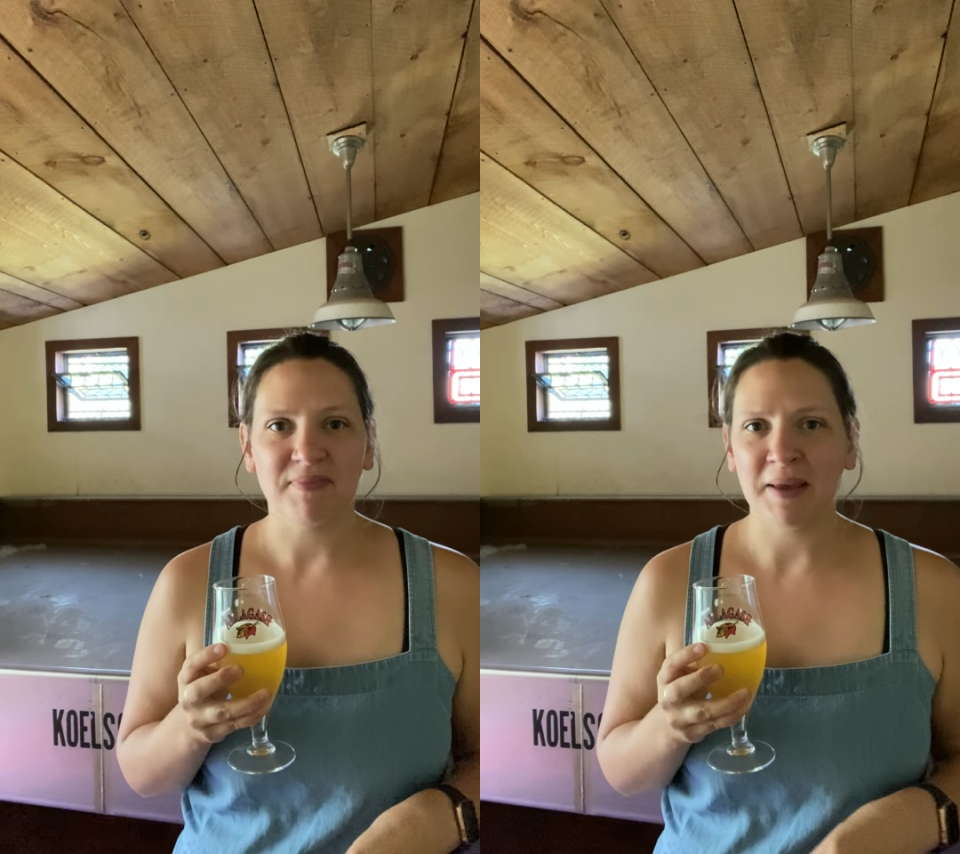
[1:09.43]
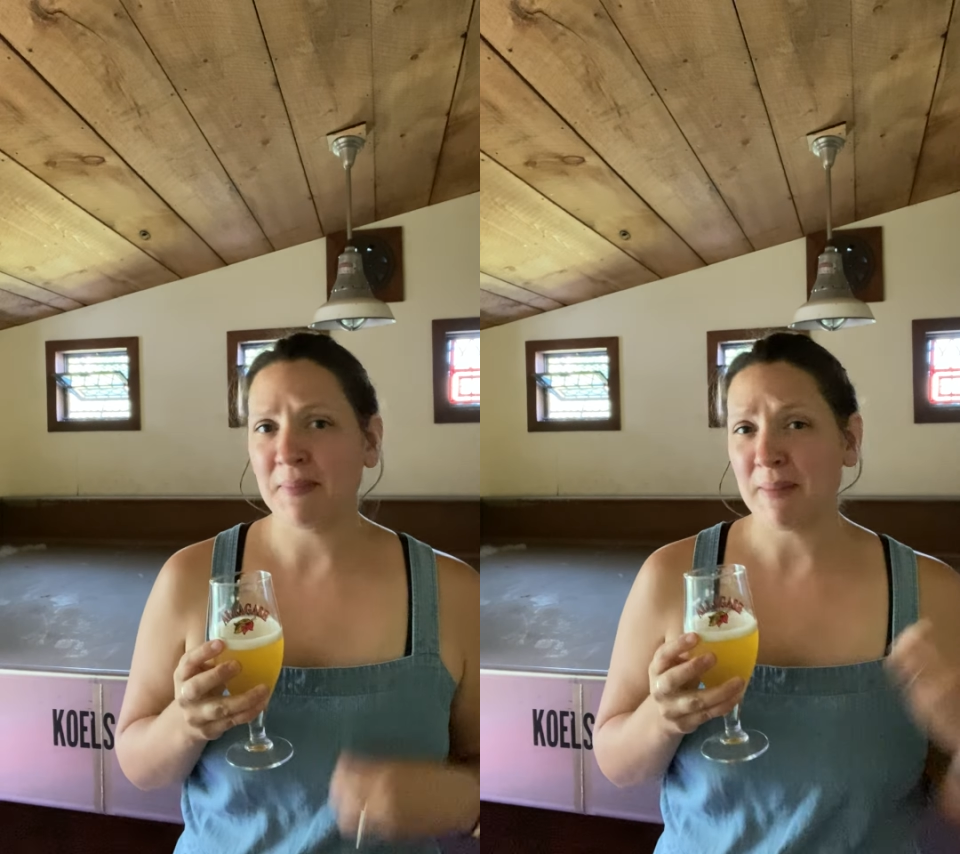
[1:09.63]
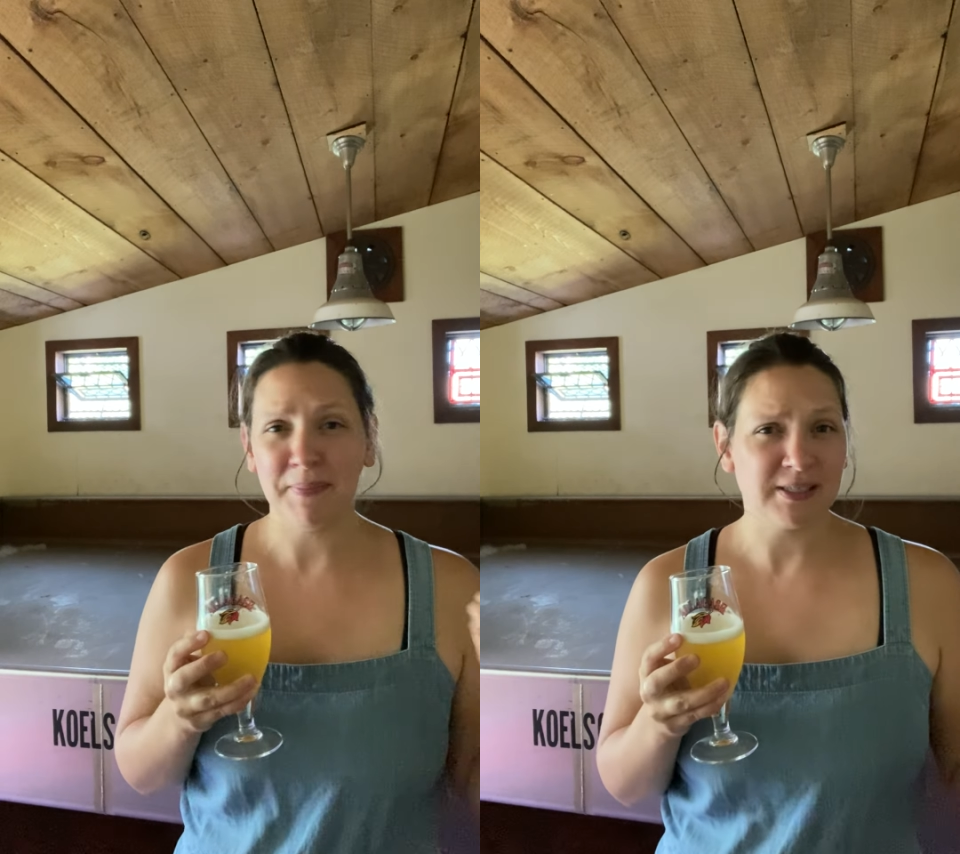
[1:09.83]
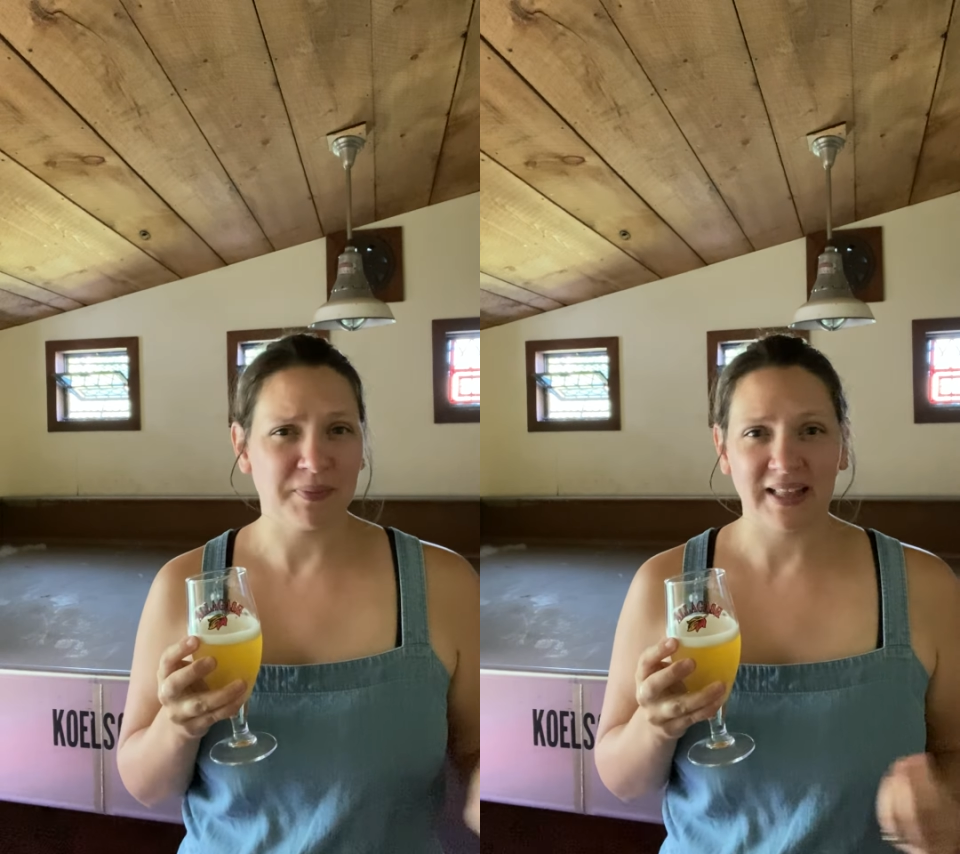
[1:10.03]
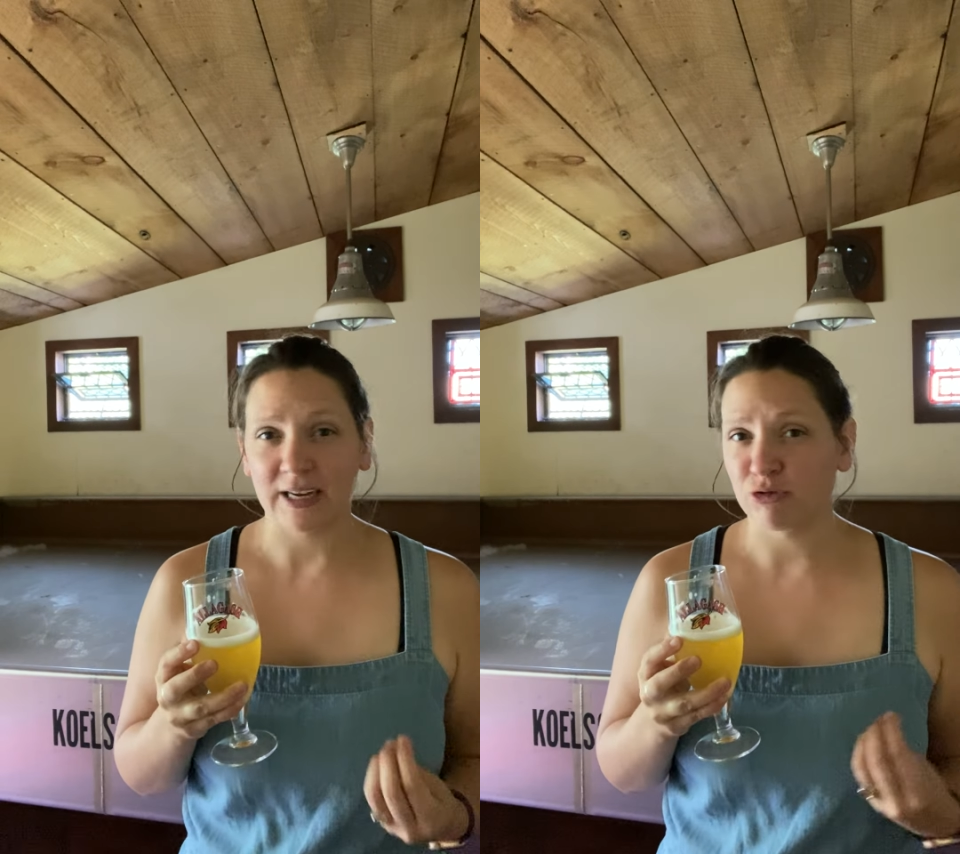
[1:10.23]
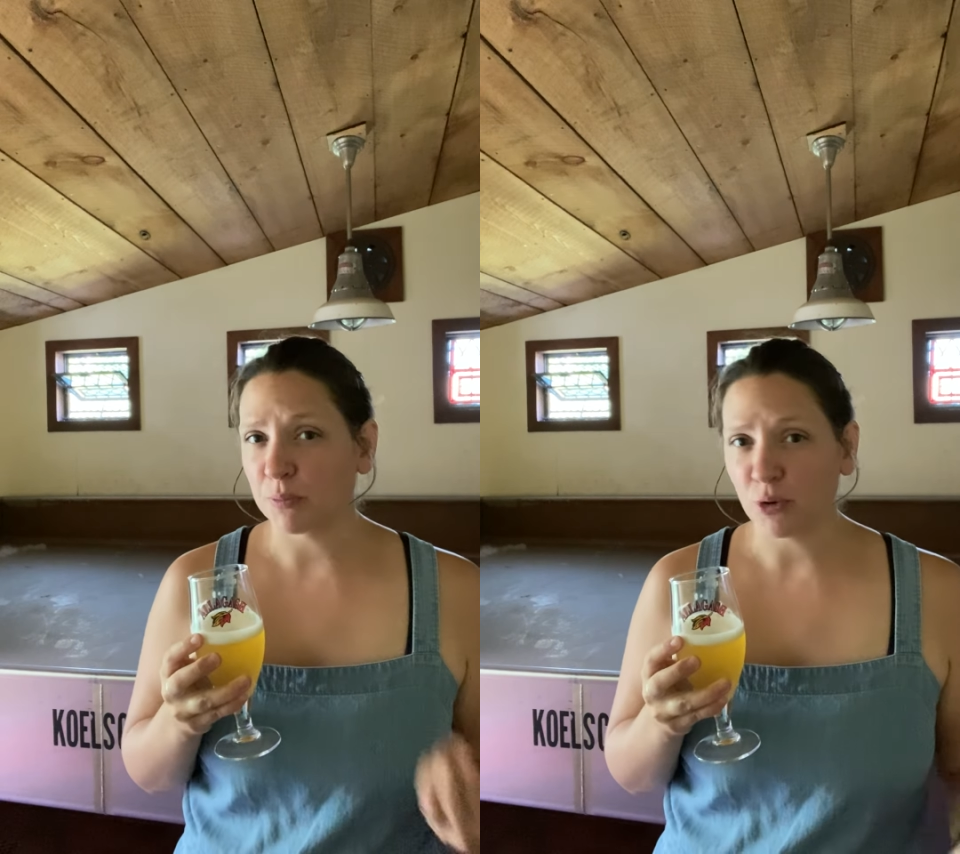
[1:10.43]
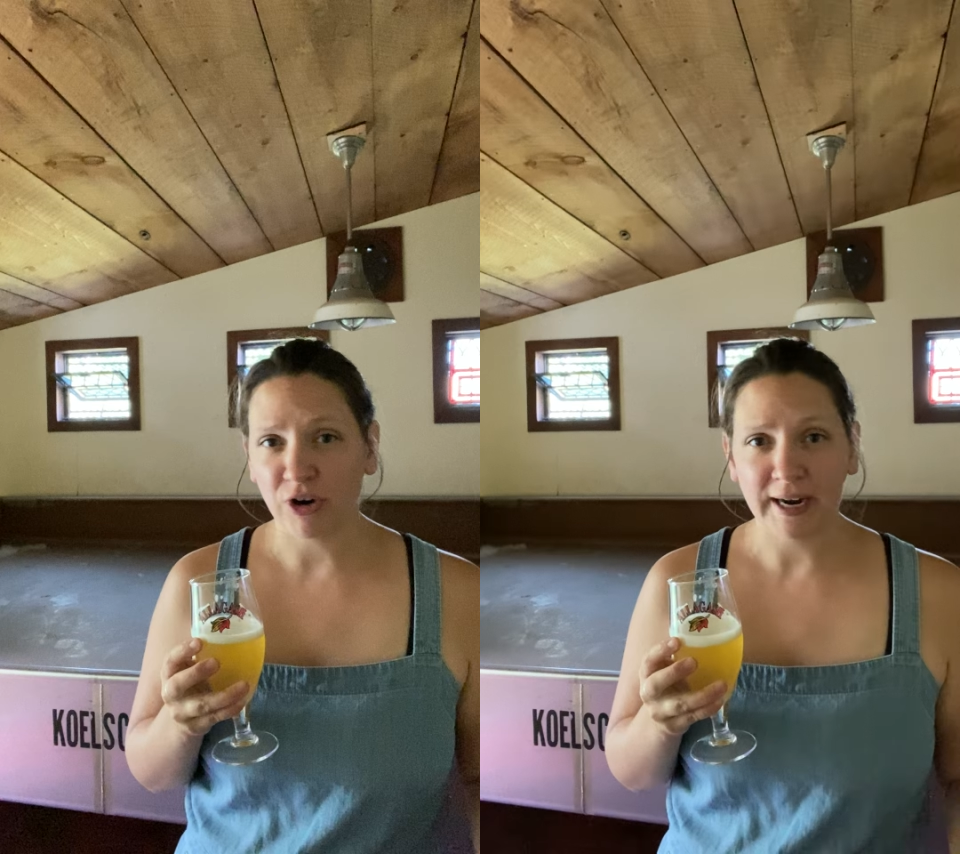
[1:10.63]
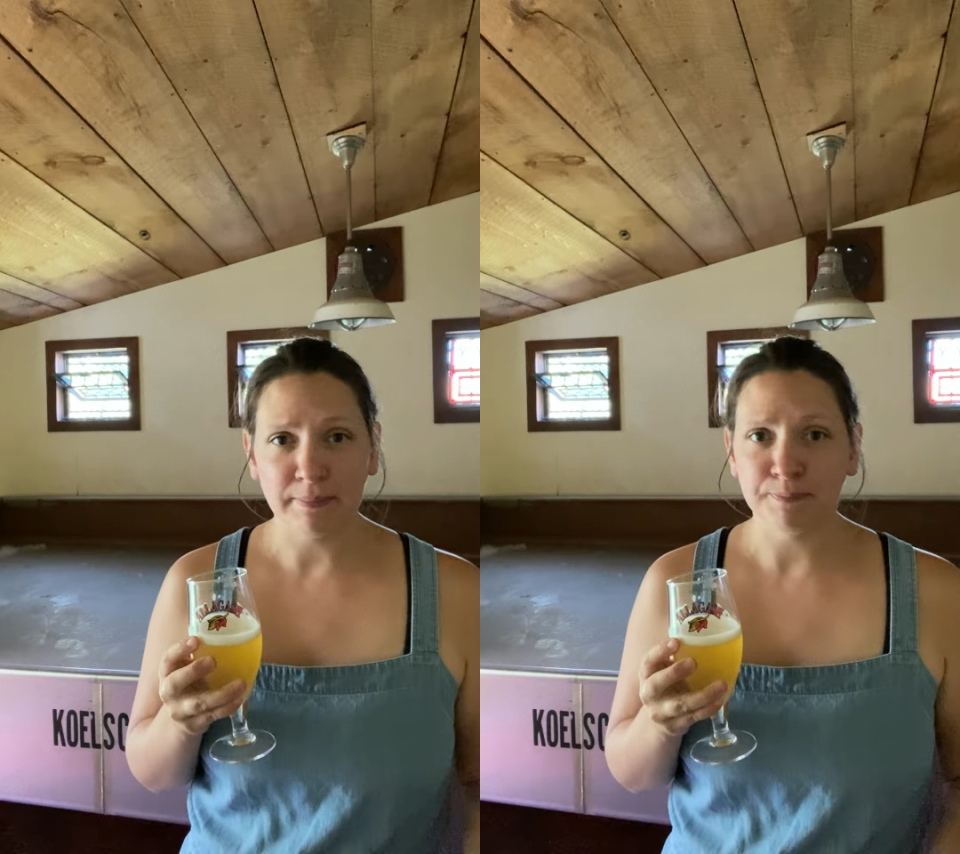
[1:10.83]
maybe something like a triple
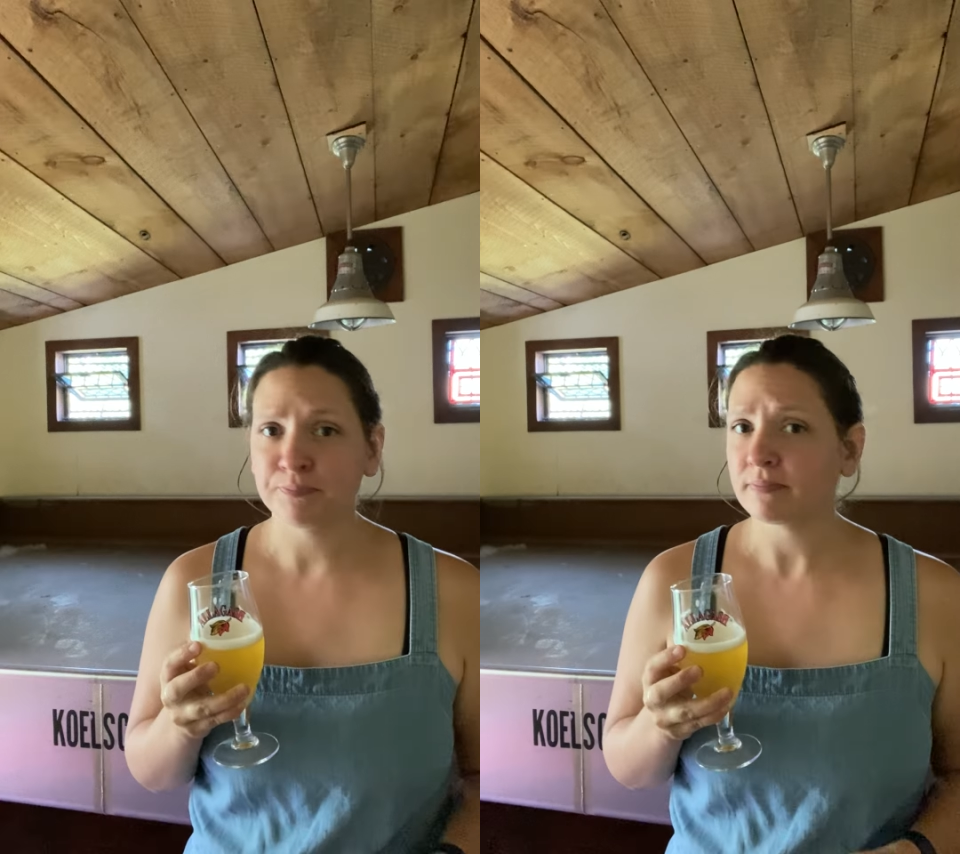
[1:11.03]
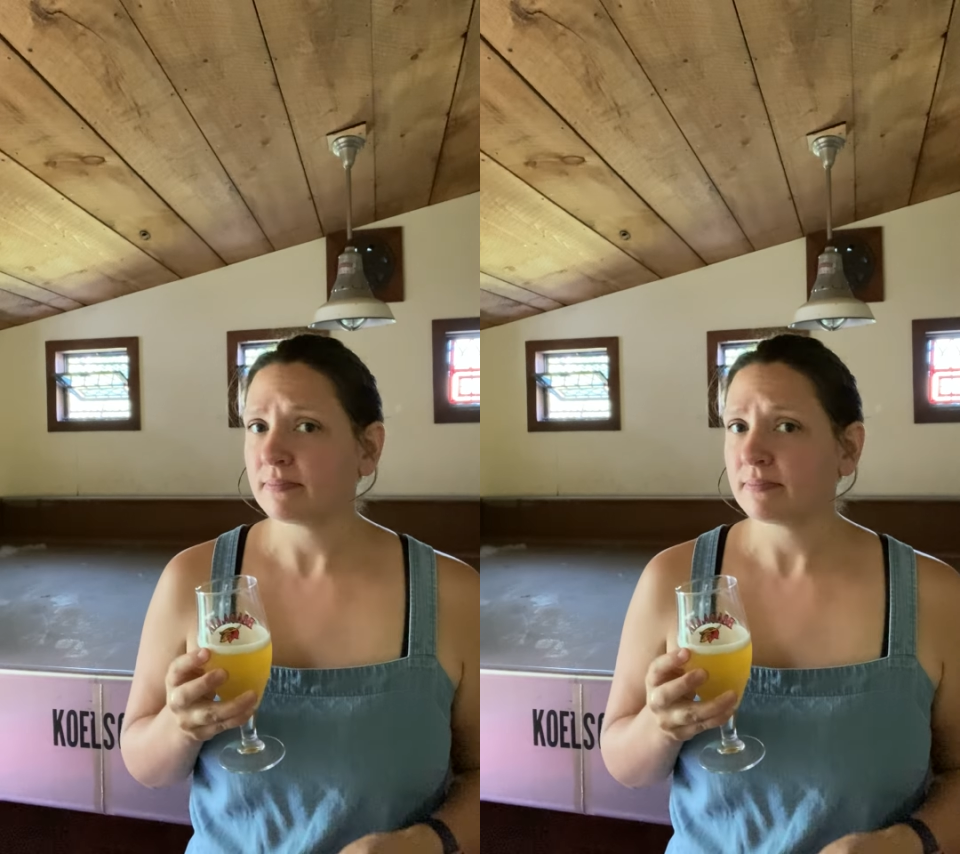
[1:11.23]
cream.